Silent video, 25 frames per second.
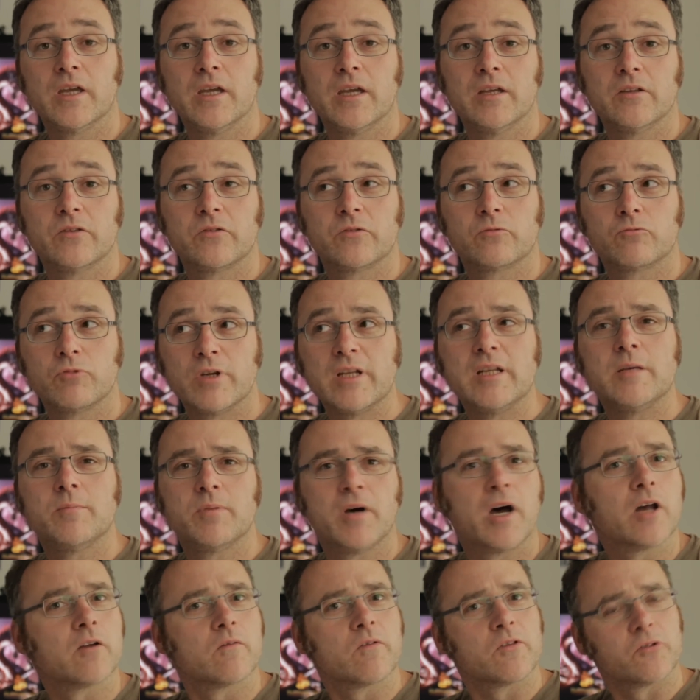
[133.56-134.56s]
It's really
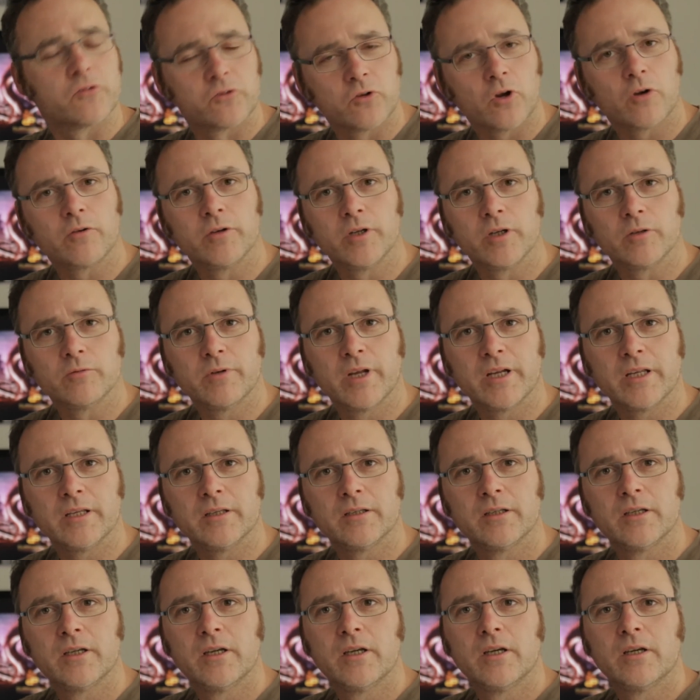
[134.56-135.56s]
part of the story already.
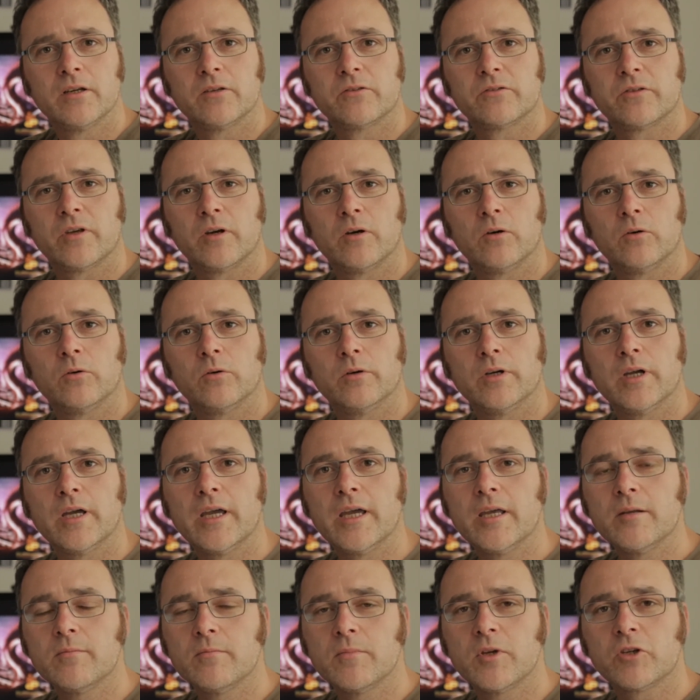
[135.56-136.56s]
So,
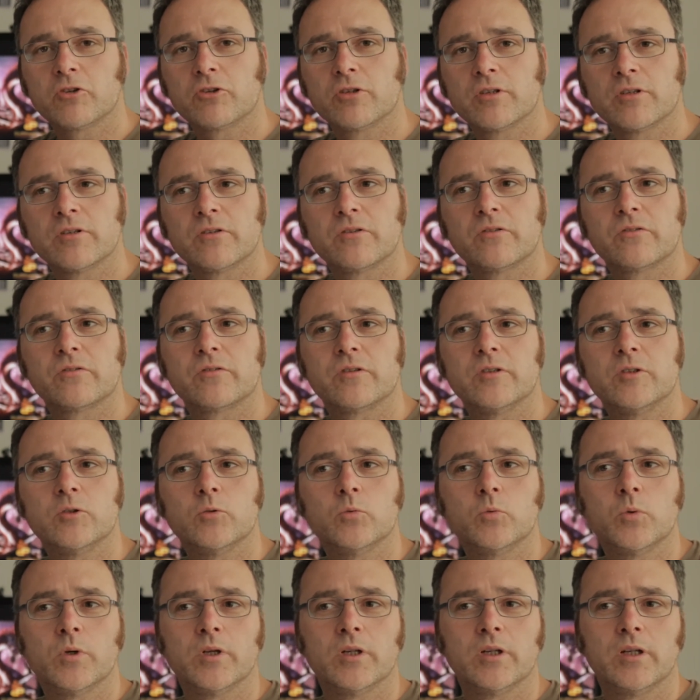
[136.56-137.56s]
in missions you
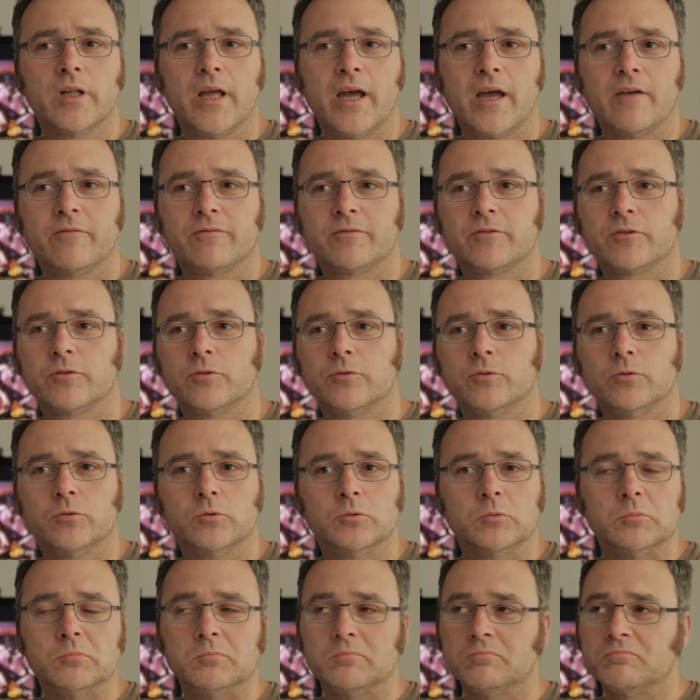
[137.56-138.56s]
will have to
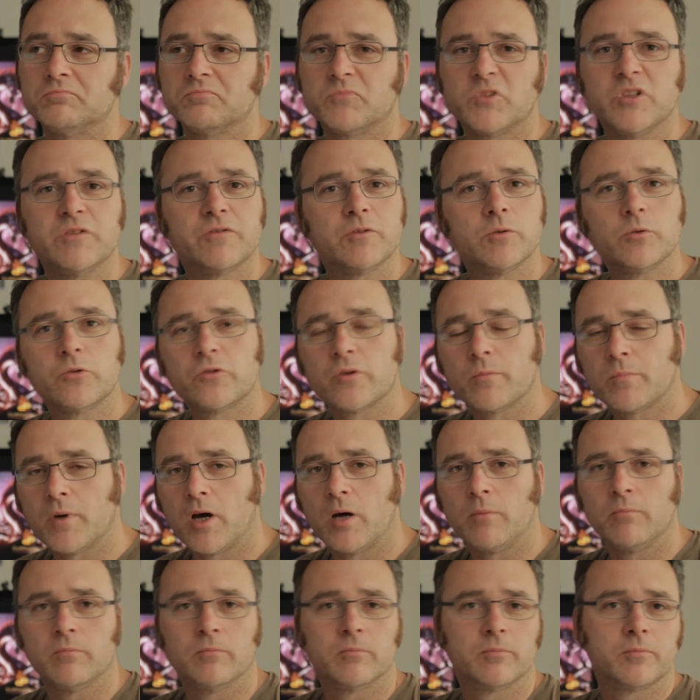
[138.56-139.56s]
defuse a
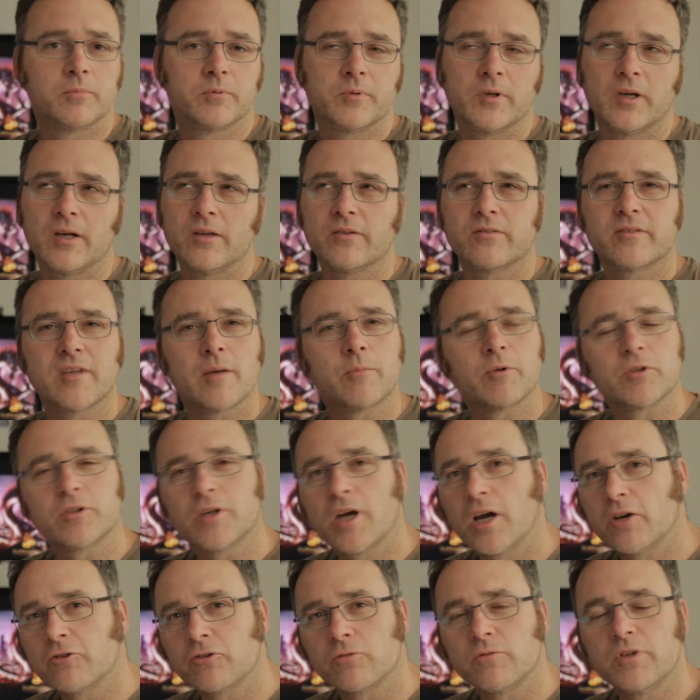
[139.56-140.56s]
bomb,
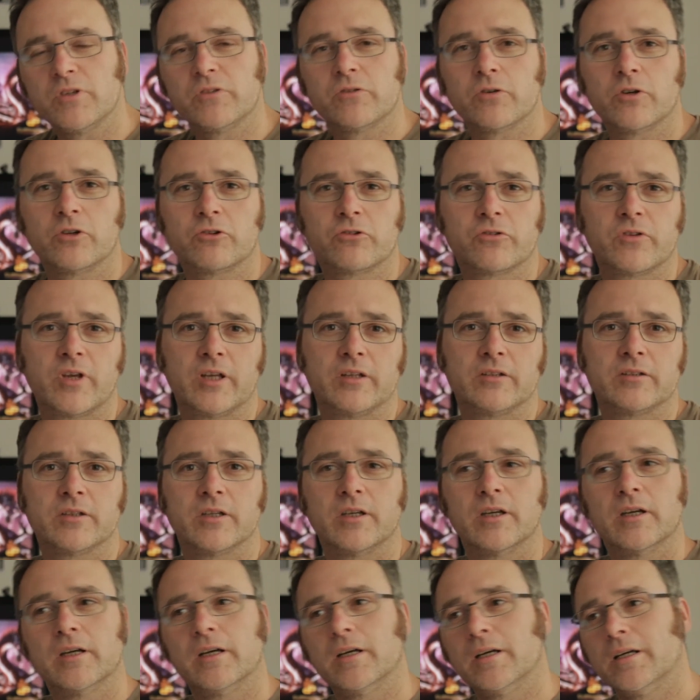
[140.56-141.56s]
sabotage a research center,
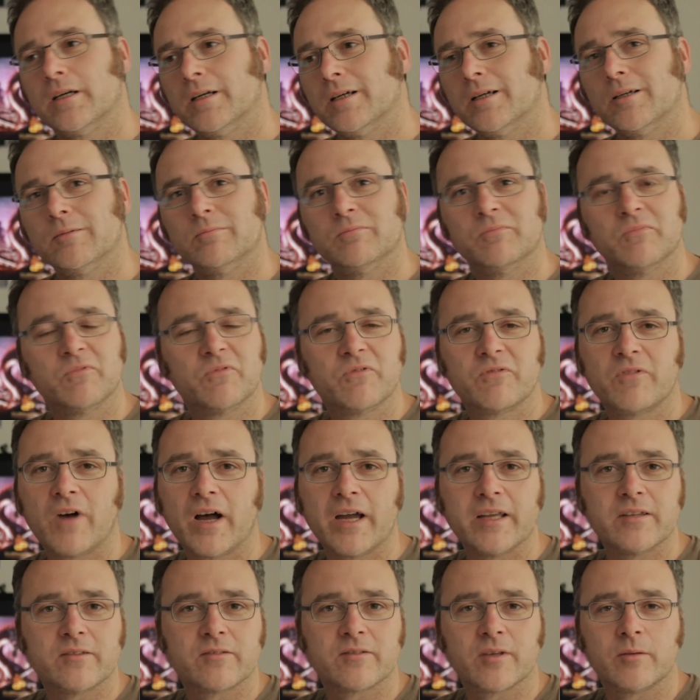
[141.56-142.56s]

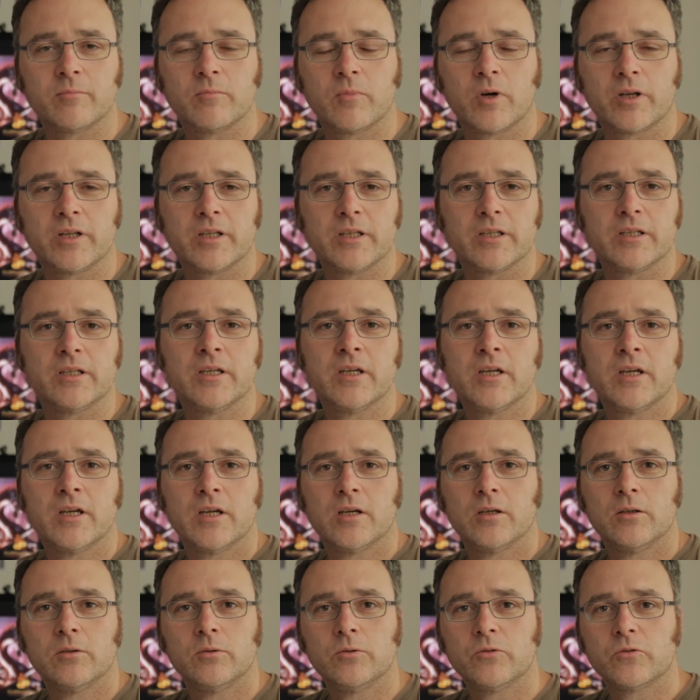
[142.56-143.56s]
find somebody
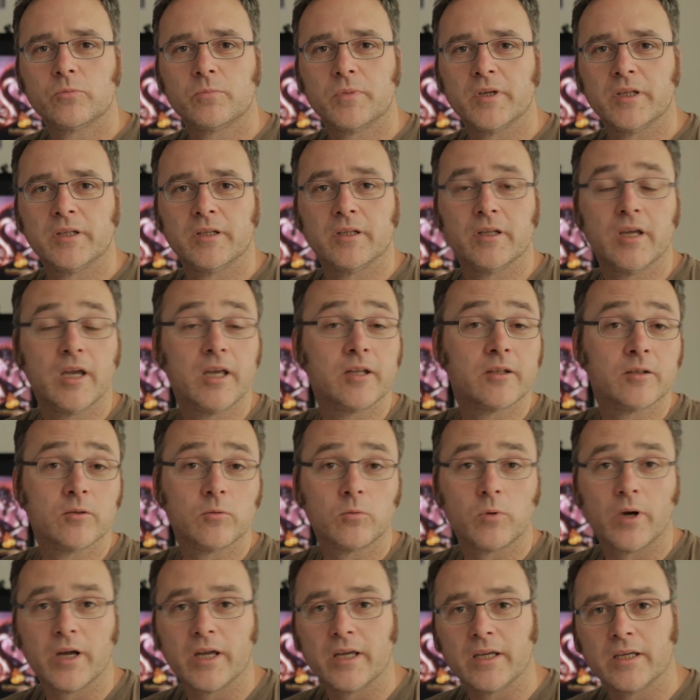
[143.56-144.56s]
who's been
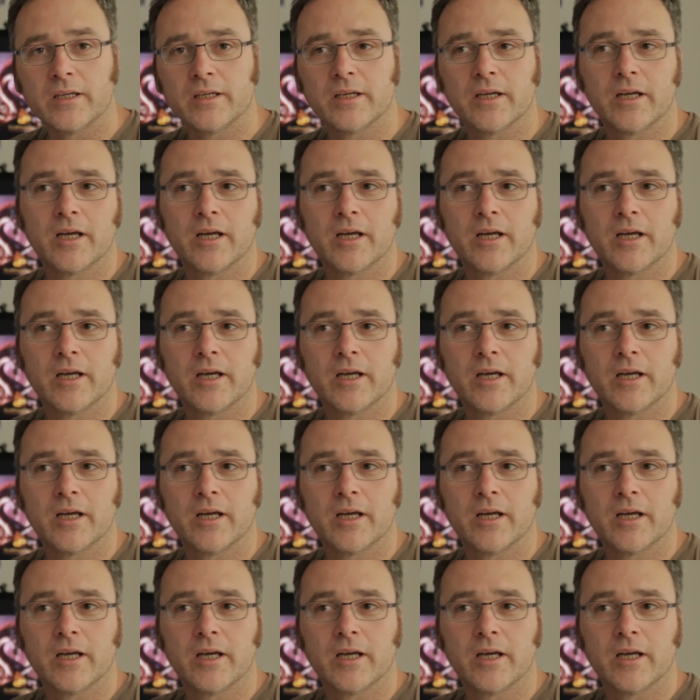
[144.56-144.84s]
hidden away,